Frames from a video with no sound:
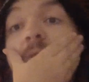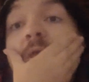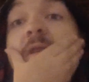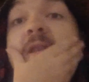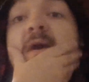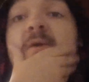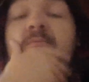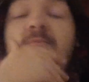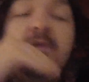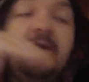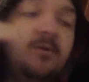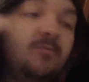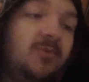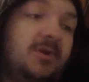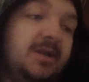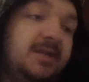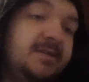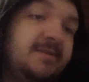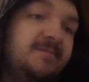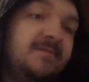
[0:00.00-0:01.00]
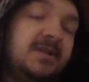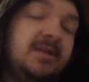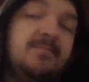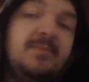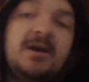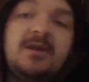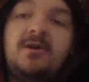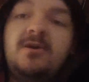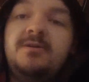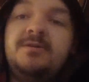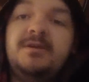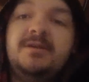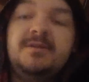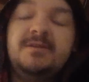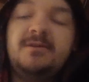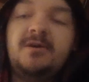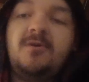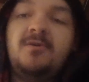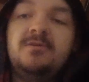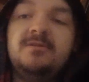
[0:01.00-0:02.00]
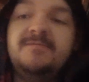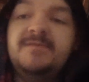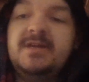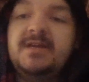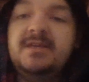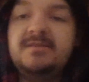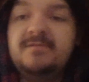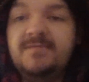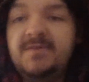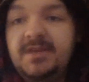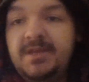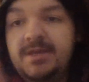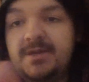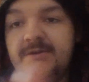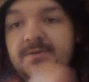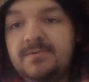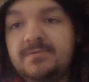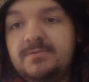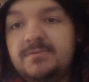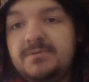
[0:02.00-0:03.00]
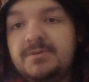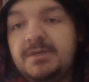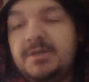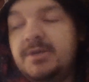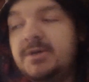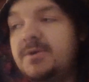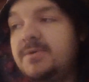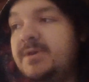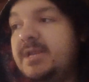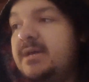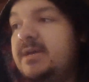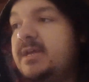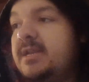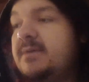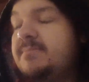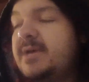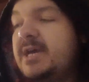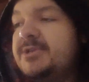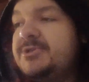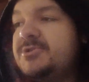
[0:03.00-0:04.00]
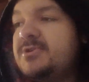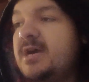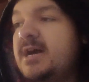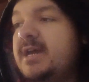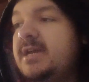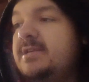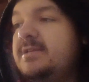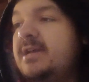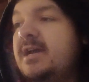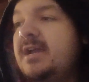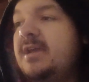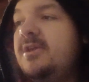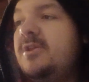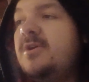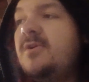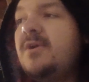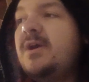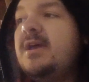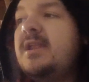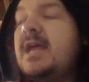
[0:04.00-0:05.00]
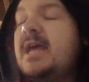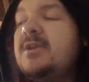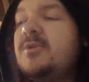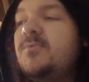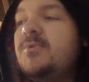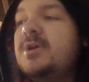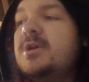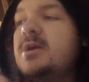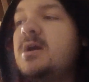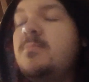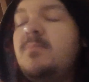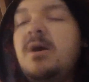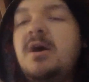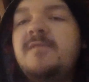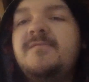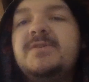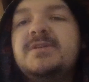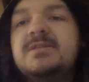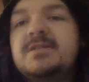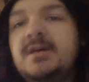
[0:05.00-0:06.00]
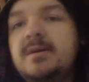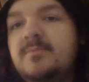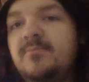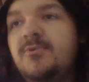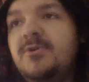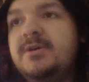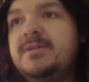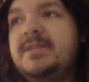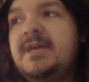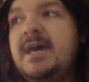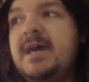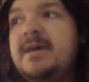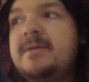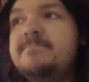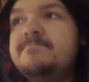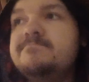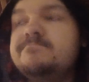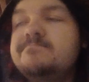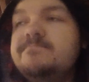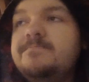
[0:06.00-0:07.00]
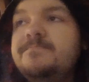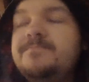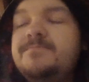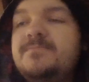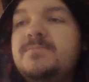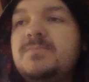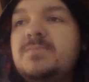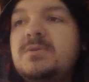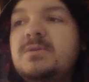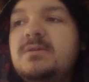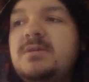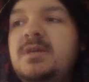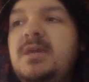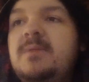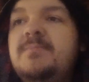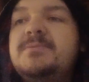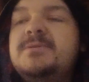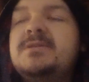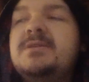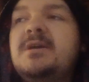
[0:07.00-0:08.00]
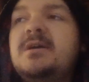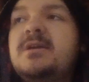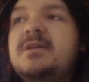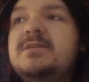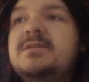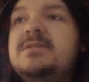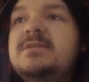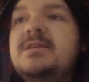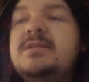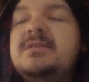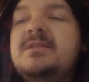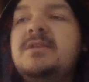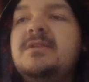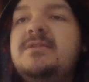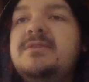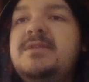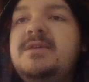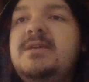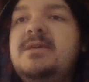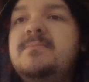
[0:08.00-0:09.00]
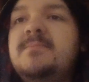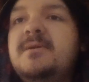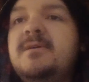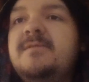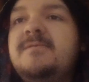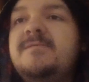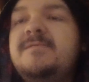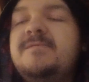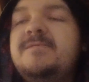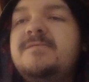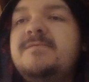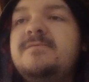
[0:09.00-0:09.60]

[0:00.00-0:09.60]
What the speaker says: And I wanted to vent about all of it in the video, you know? And I'm not trying, you know, and I don't want to come off as someone that keeps a consistent theme of